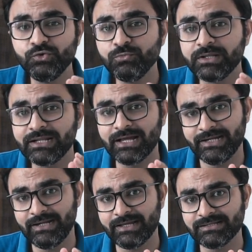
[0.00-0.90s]
human
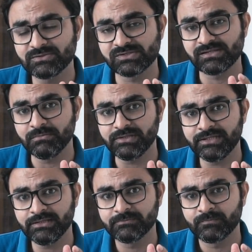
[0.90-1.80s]
guidelines was
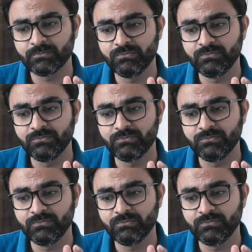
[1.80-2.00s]
something